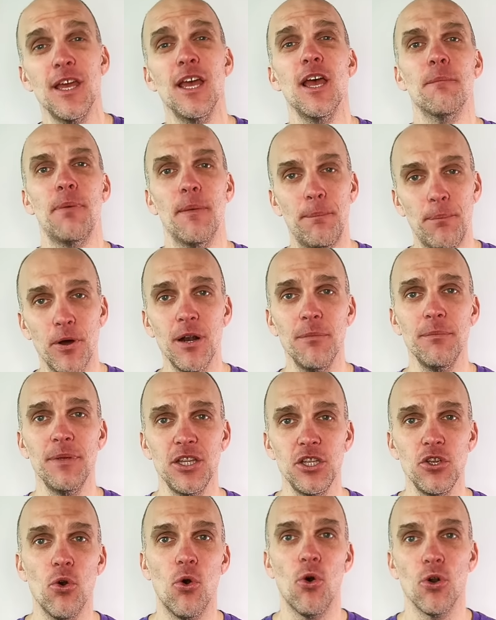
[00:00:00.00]
but put them in
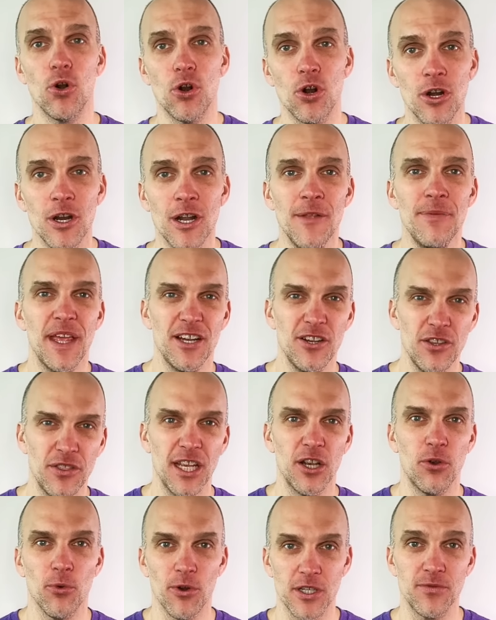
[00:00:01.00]
the order that you
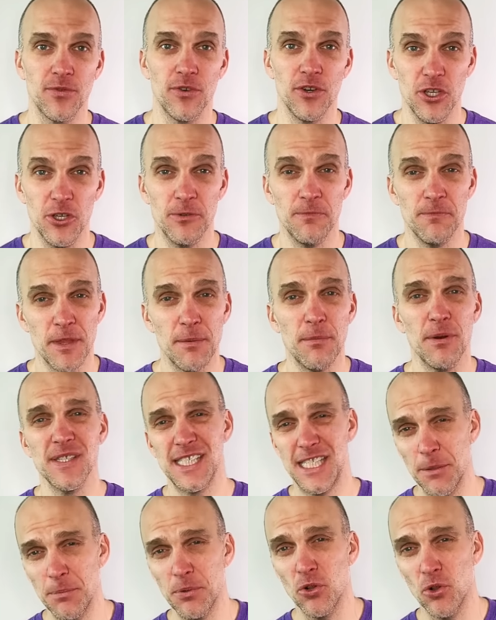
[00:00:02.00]
think works for you. The most
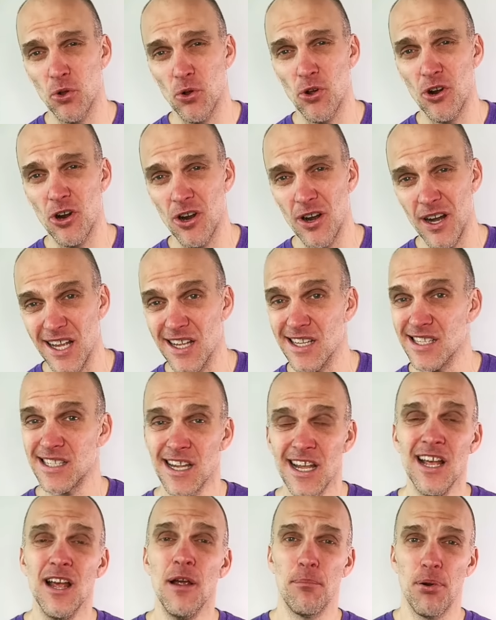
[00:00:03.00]
typical order is
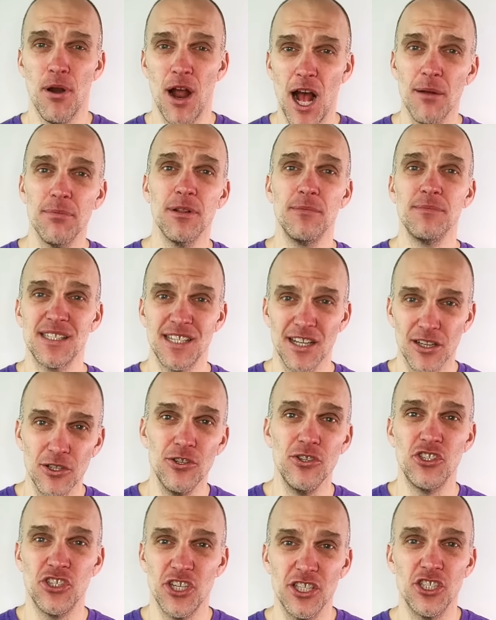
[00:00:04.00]
problem,
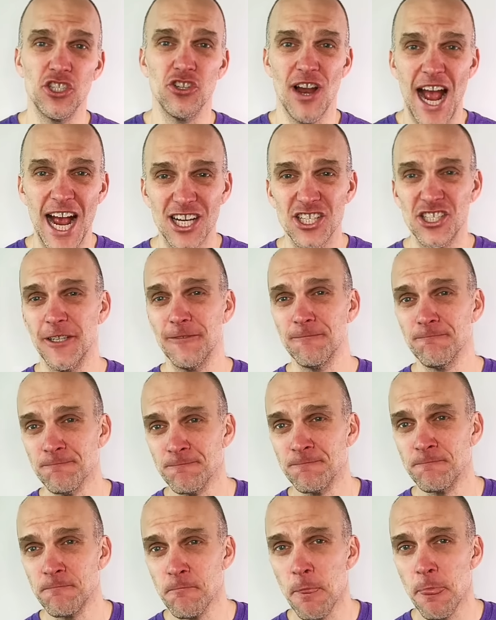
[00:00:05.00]
solution, traction,
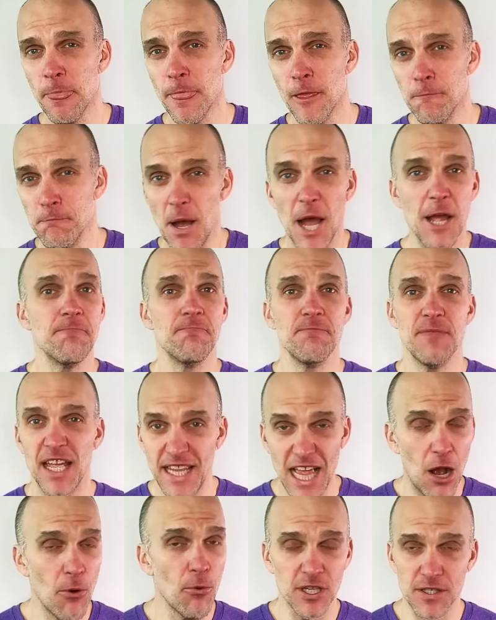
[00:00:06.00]
and
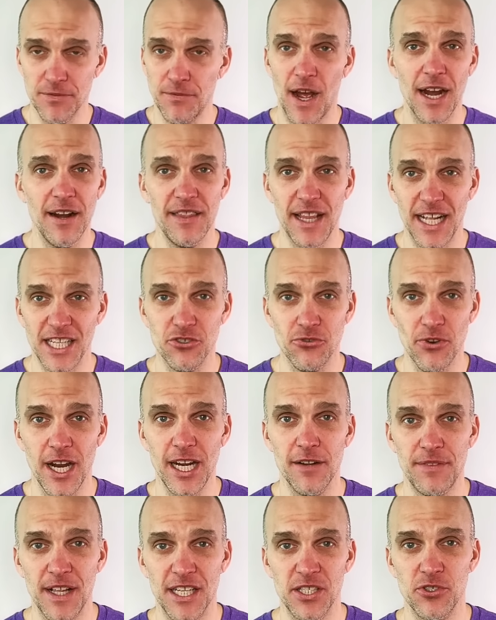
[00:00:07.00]
that works fine and that's great
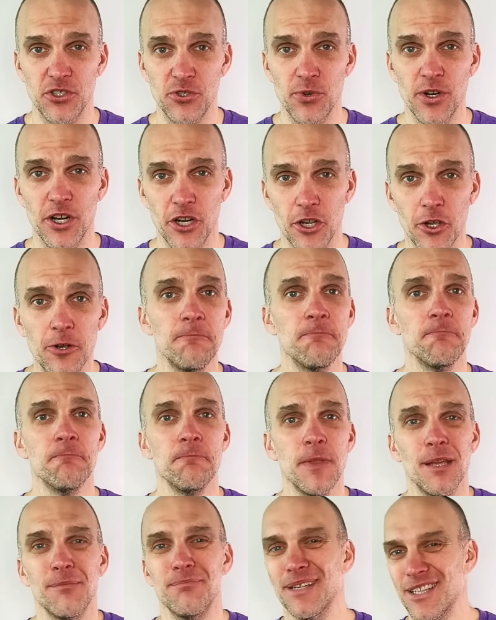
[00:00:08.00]
if that's what you wanna do,
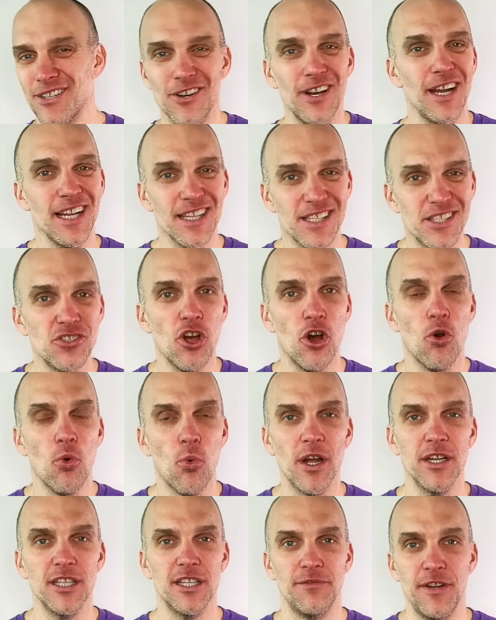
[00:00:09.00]
but there is no
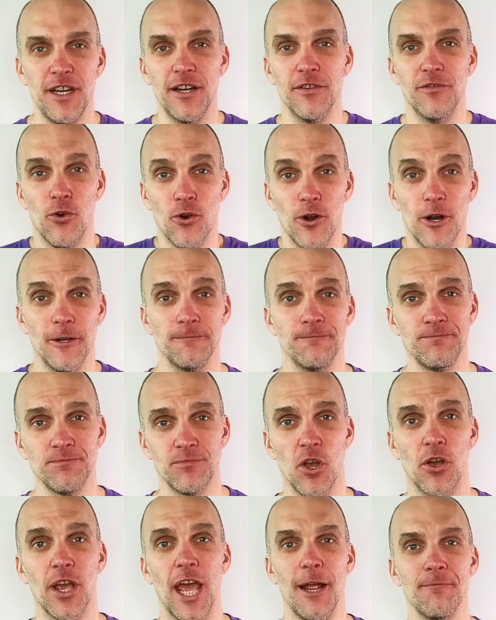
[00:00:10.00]
one definitive order.
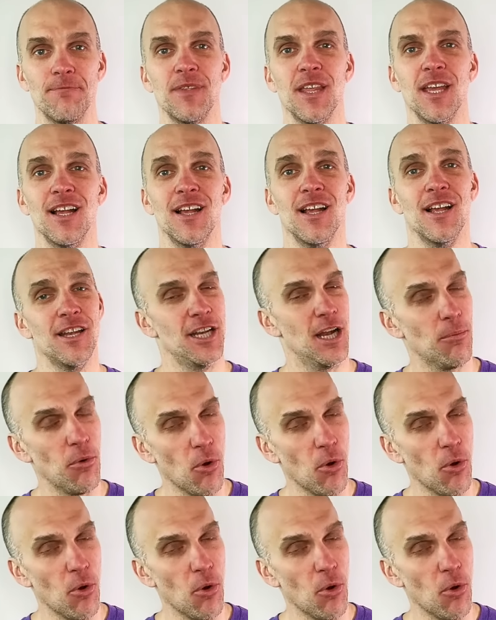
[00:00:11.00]
Okay, number